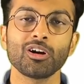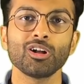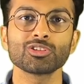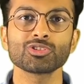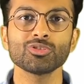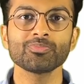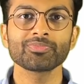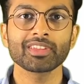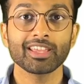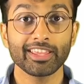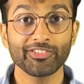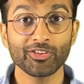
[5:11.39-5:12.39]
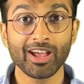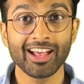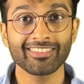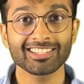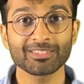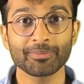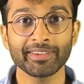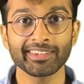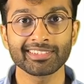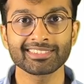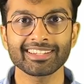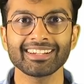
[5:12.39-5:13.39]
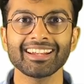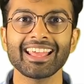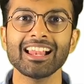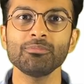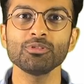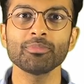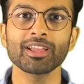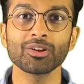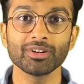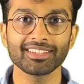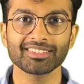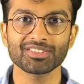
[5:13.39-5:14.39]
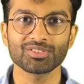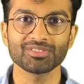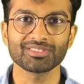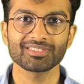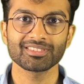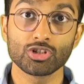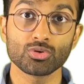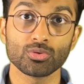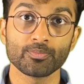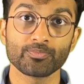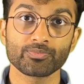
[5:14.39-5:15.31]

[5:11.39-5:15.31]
Also, if you have experience, it'll help you make good decisions. 2.